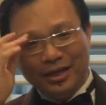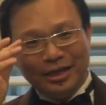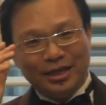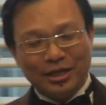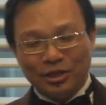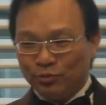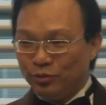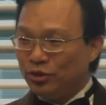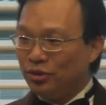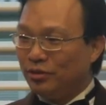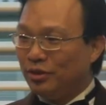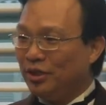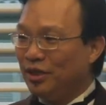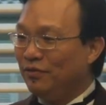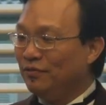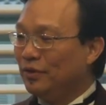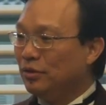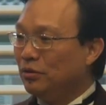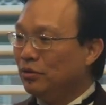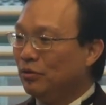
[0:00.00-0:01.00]
that we should
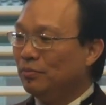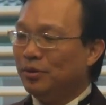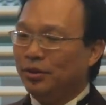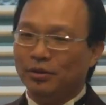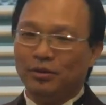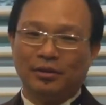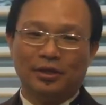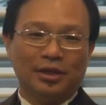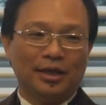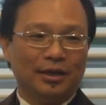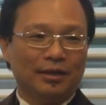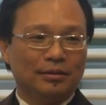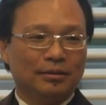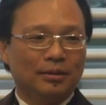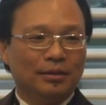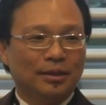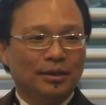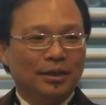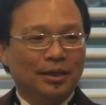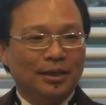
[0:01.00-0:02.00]
even go beyond
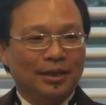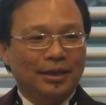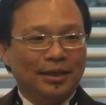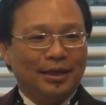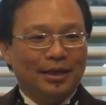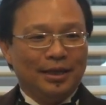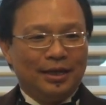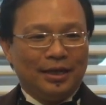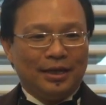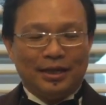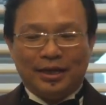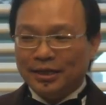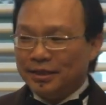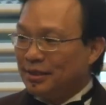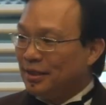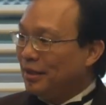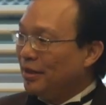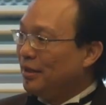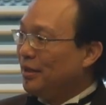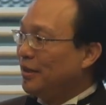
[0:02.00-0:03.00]
that. And I
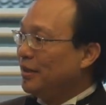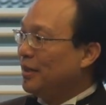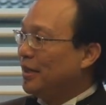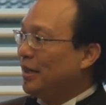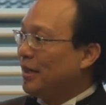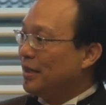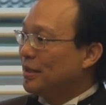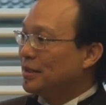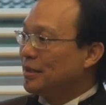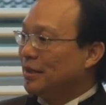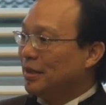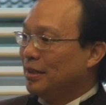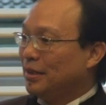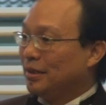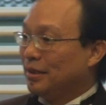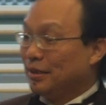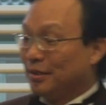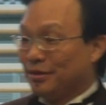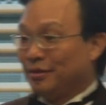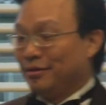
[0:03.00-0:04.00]
stand here as
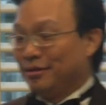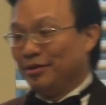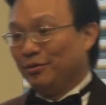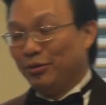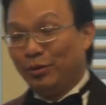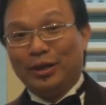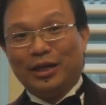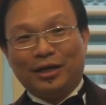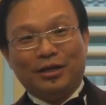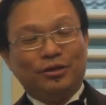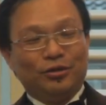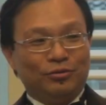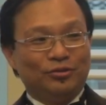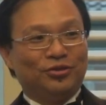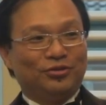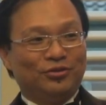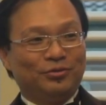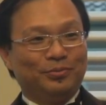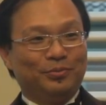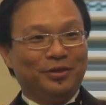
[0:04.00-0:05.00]
I
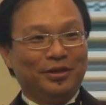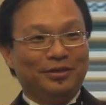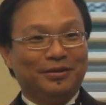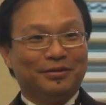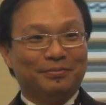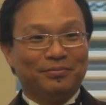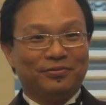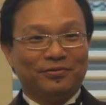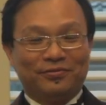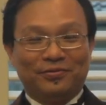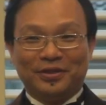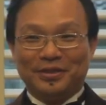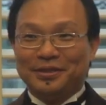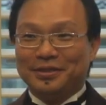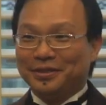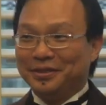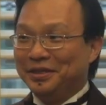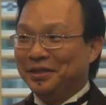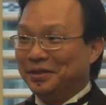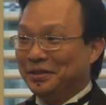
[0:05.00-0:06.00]
used to be a
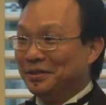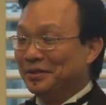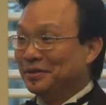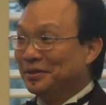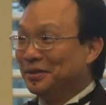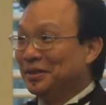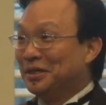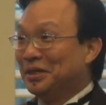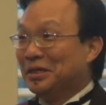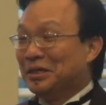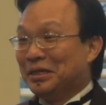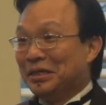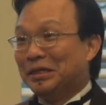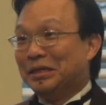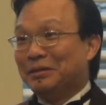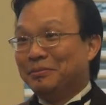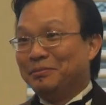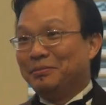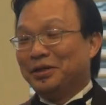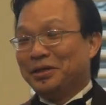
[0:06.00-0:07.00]
professor in
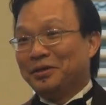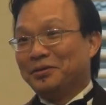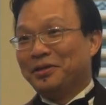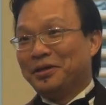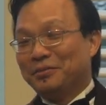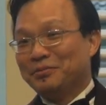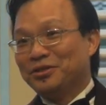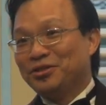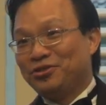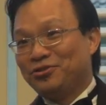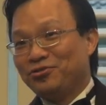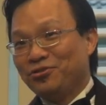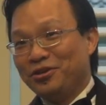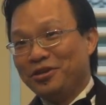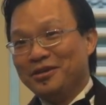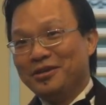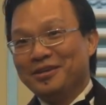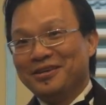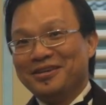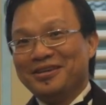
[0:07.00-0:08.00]

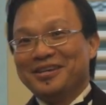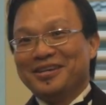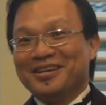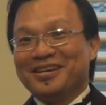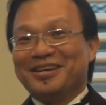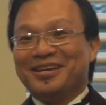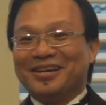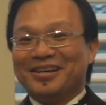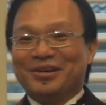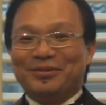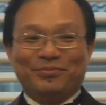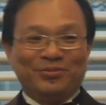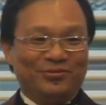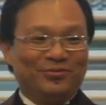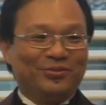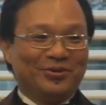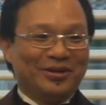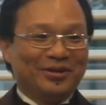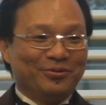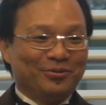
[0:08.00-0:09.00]
biochemistry
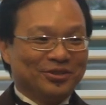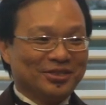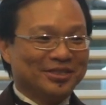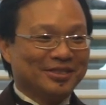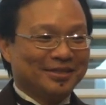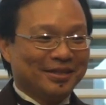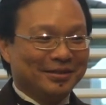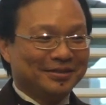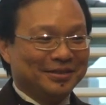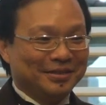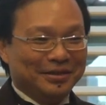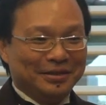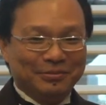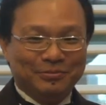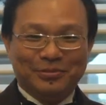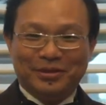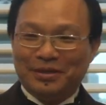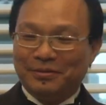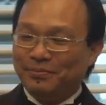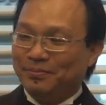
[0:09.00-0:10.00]
before I was sucked
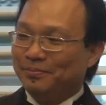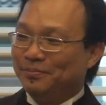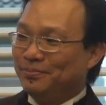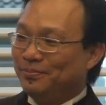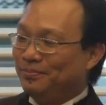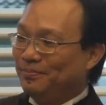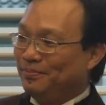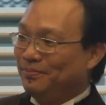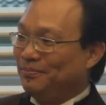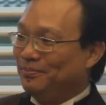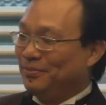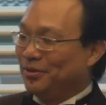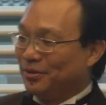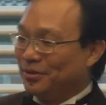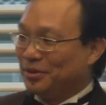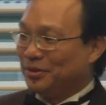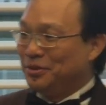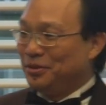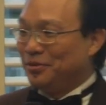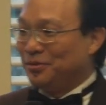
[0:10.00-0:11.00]
in by
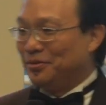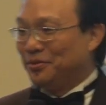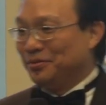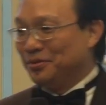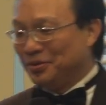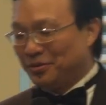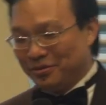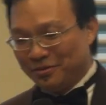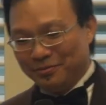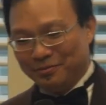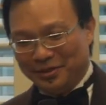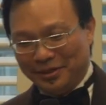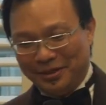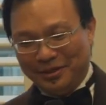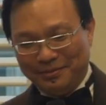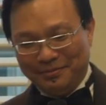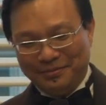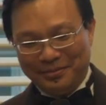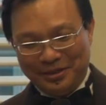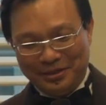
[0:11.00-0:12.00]
Dr. Teo Ho Tong,
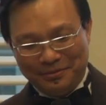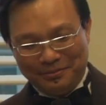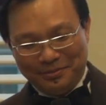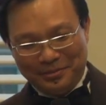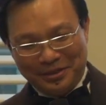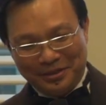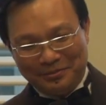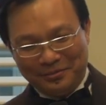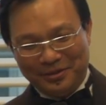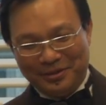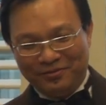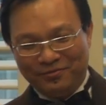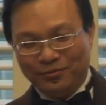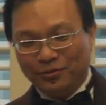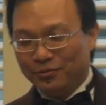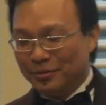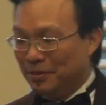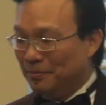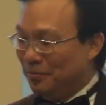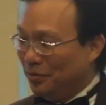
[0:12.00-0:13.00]
my
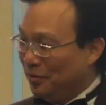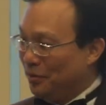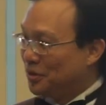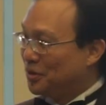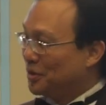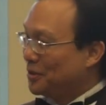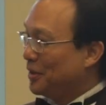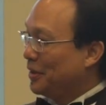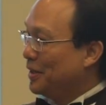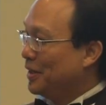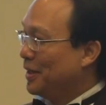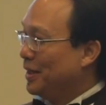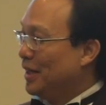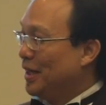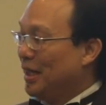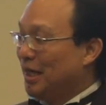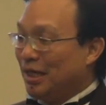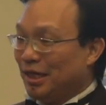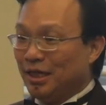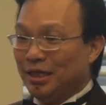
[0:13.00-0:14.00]
former boss,
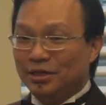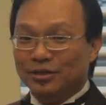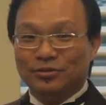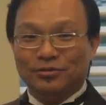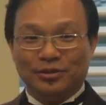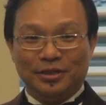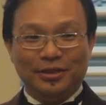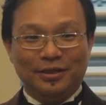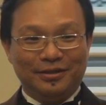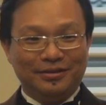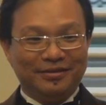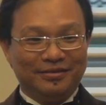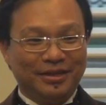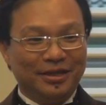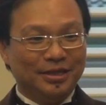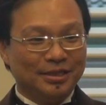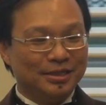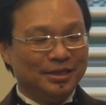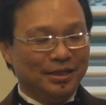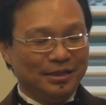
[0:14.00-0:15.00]
into the
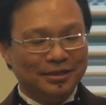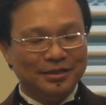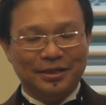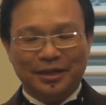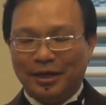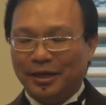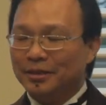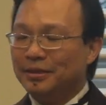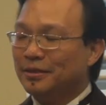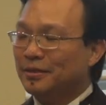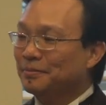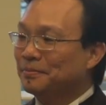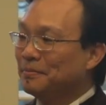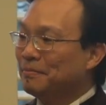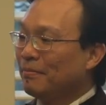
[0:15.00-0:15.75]
things internet